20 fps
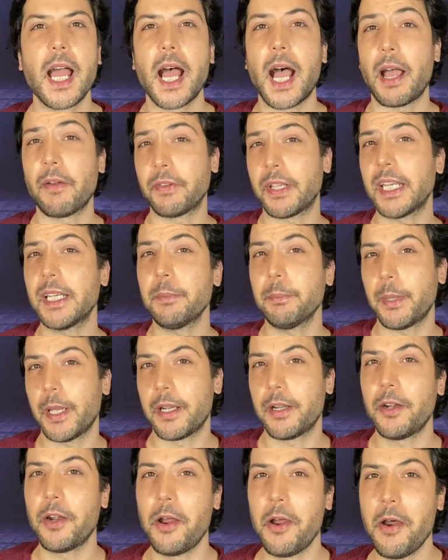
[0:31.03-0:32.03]
I'm getting
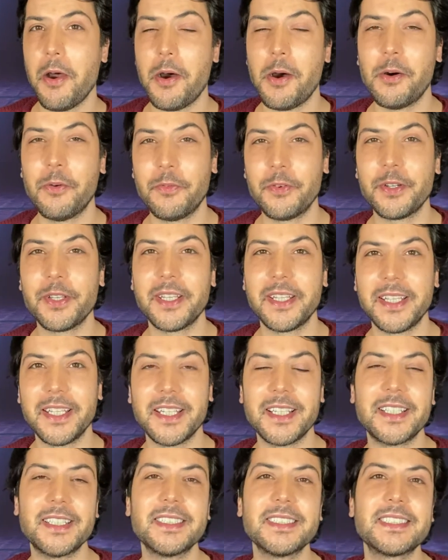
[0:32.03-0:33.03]
better over the
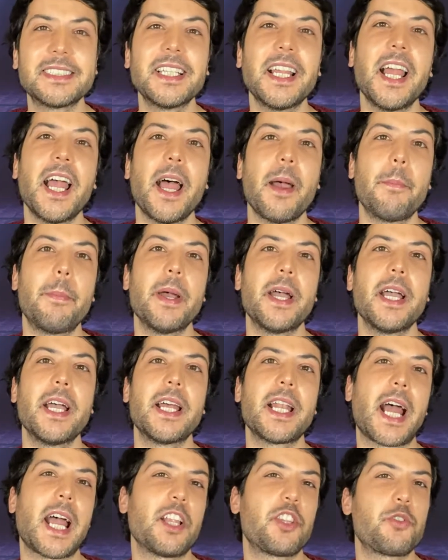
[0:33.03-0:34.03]
years,
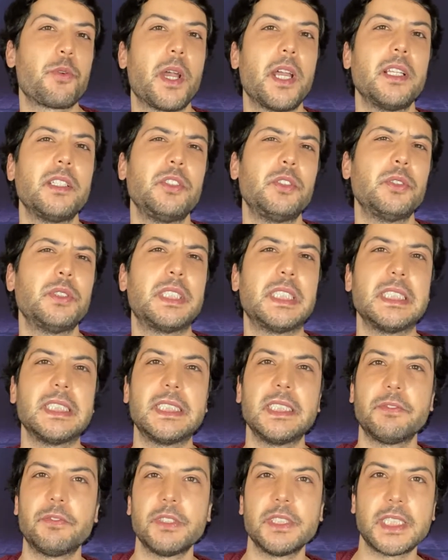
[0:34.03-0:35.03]
but I tried using
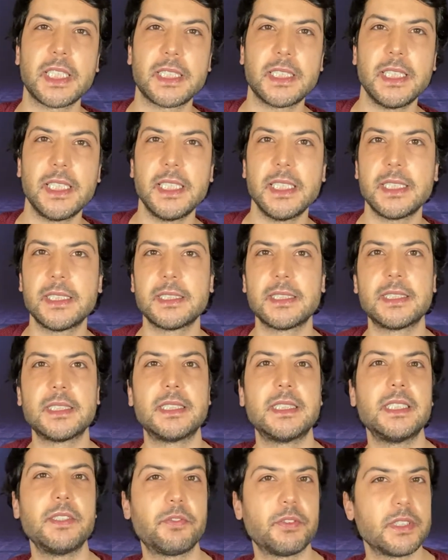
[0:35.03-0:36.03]
different techniques,
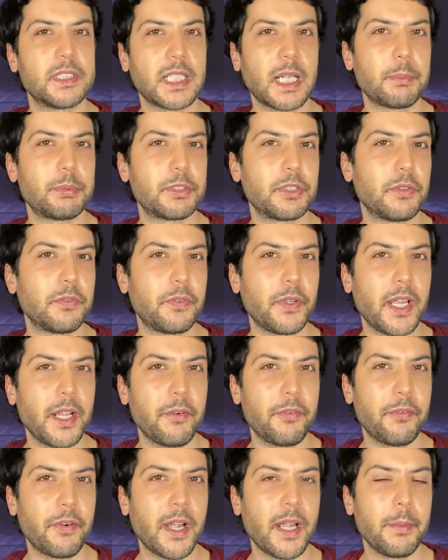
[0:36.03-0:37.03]
different types of hair
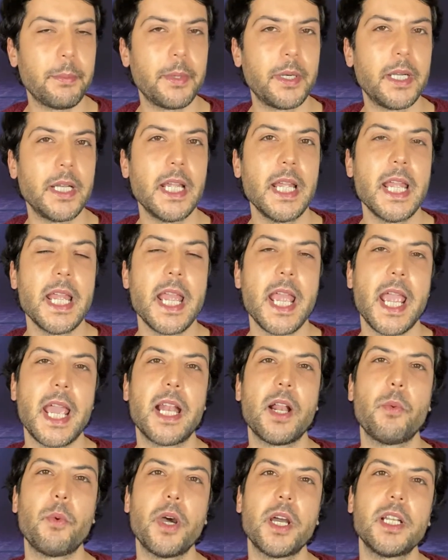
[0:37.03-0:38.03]
fiber, and
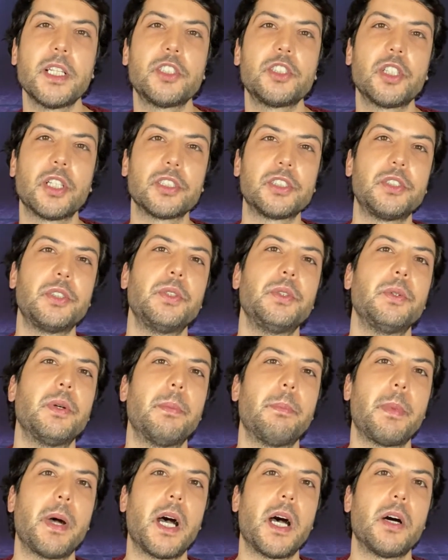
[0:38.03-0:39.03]
I want to talk to you
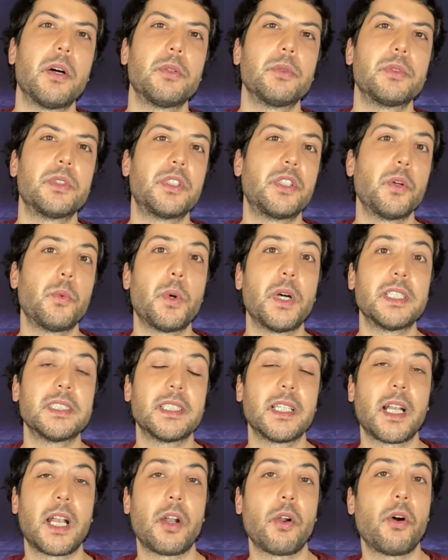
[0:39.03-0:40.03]
about the ones
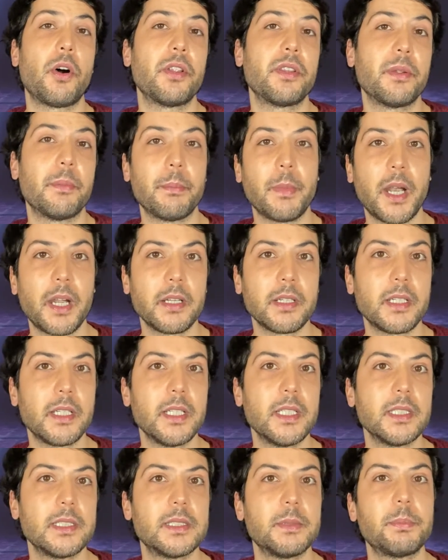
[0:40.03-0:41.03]
that are on the
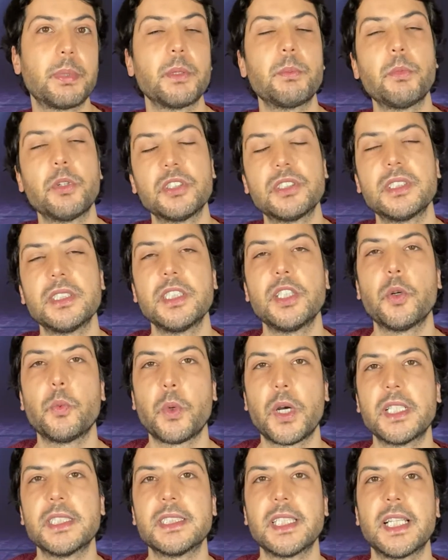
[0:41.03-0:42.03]
market, but mostly the
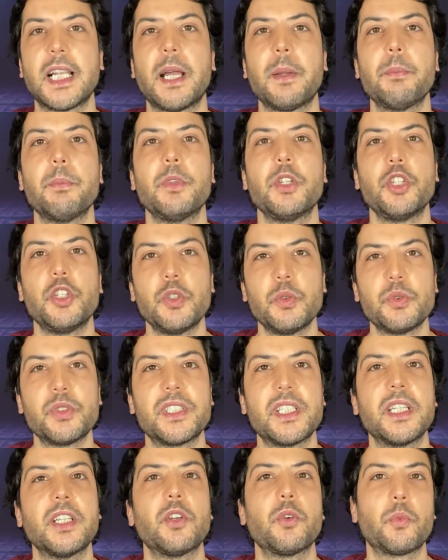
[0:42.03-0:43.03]
ones that I'm
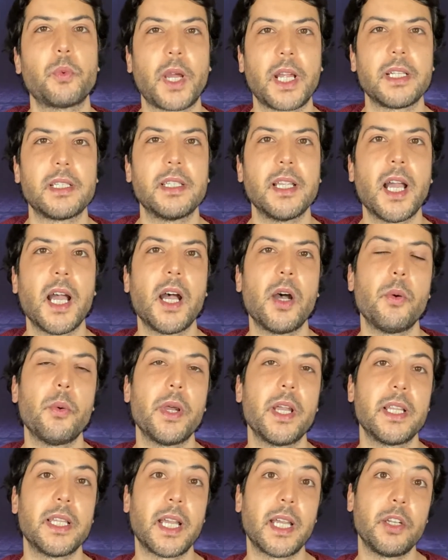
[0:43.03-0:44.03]
using right now
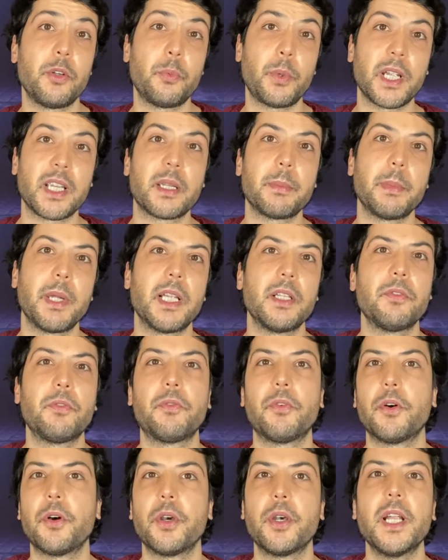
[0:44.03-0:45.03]
and I recommend
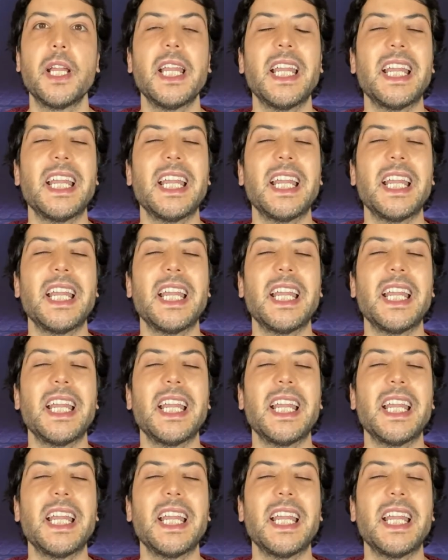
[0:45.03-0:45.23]
for